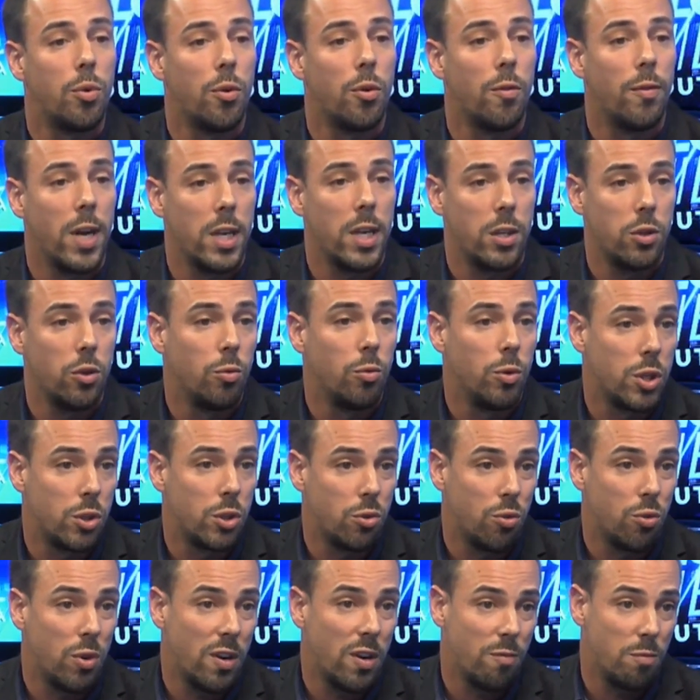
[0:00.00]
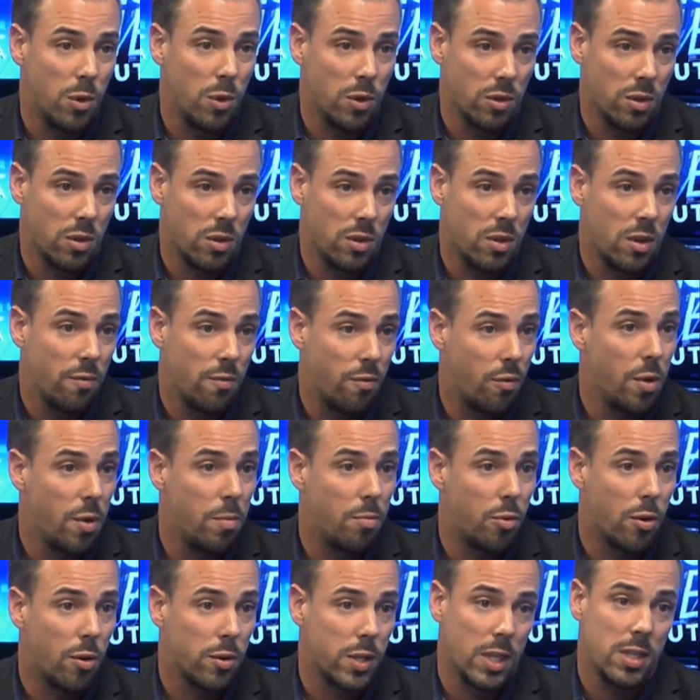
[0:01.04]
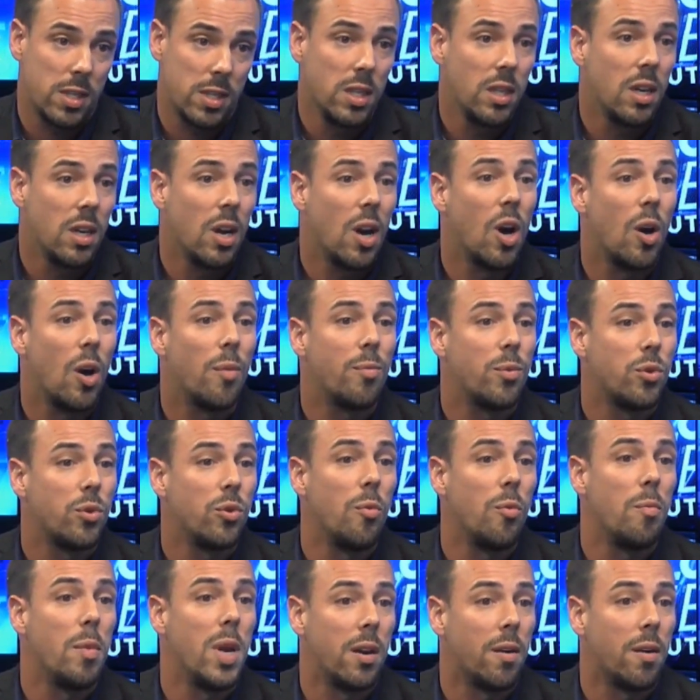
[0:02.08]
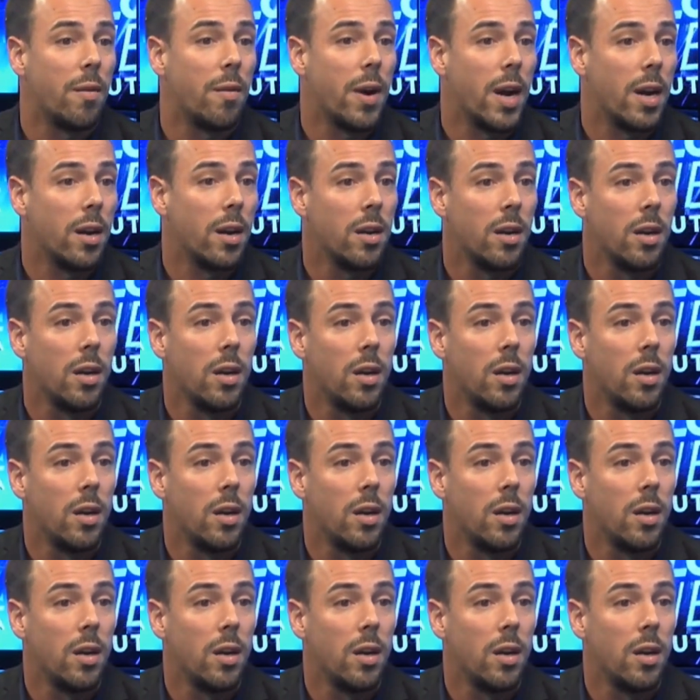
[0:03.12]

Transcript: we provide you with 12 months free processing up to R1 million.